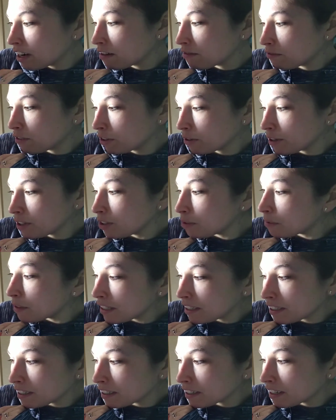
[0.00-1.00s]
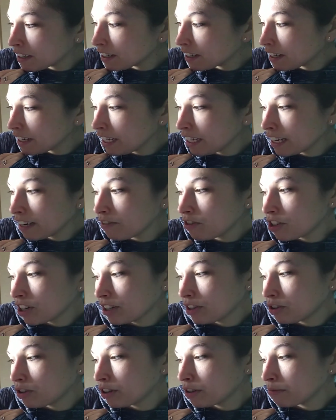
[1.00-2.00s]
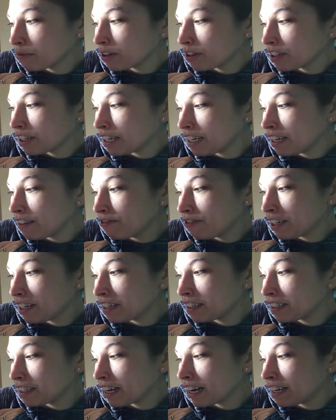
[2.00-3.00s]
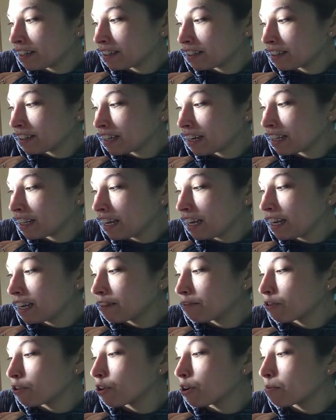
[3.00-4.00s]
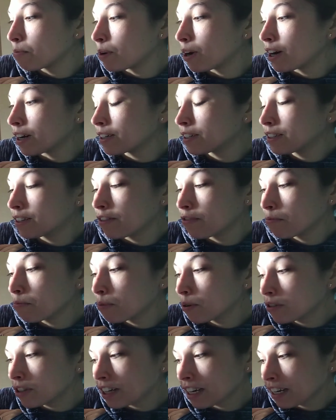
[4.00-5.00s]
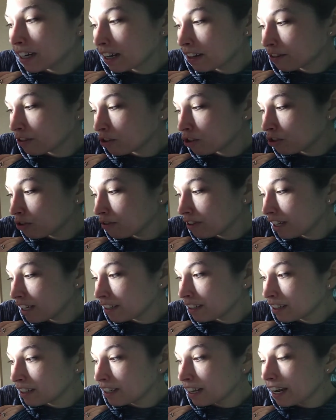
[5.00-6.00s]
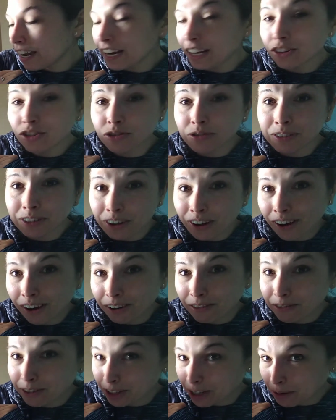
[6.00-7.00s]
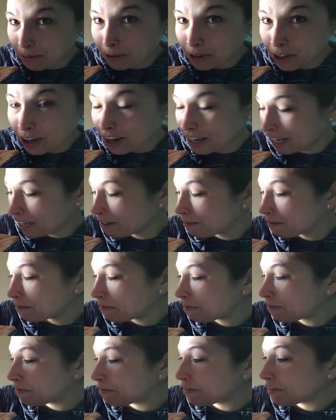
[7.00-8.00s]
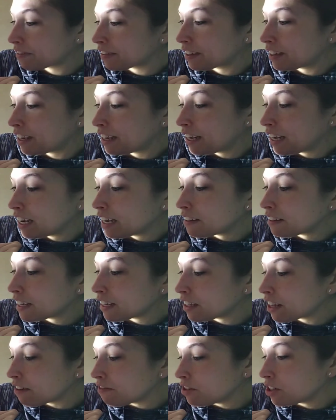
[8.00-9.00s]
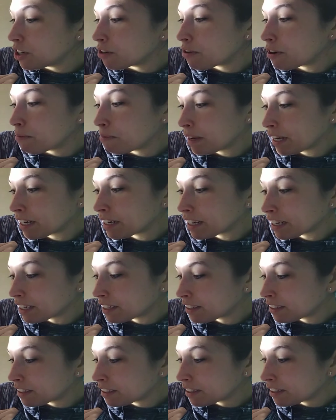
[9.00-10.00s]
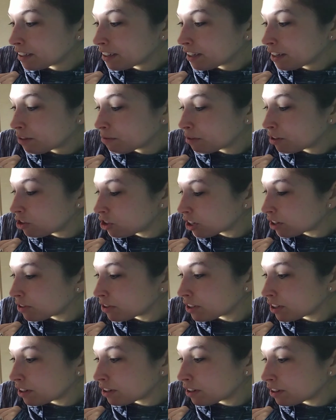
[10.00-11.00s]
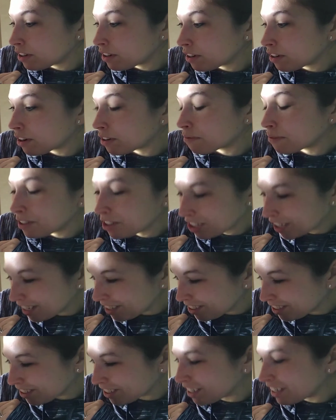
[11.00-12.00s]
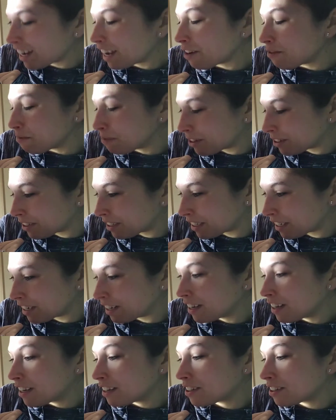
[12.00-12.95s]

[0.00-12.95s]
For Christmas, Lily gave Chester and Wilson nifty disguises, and they gave her a box of multicolored shoelaces extra long for double knotting. They loved to go on picnics. When Chester and Wilson